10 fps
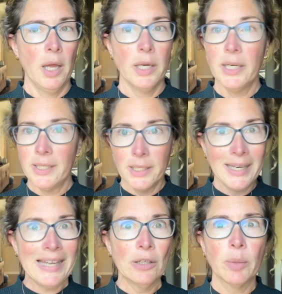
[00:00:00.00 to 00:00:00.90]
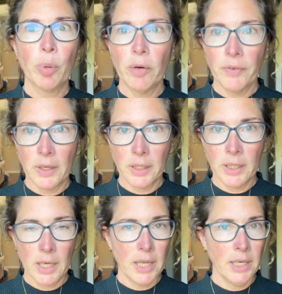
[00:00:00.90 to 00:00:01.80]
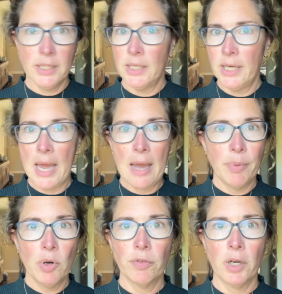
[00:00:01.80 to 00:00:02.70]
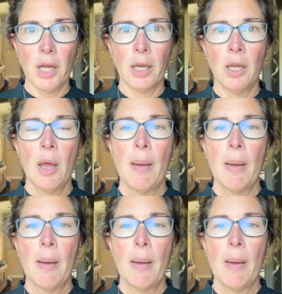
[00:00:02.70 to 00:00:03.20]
It didn't heal it perfectly and it didn't happen overnight,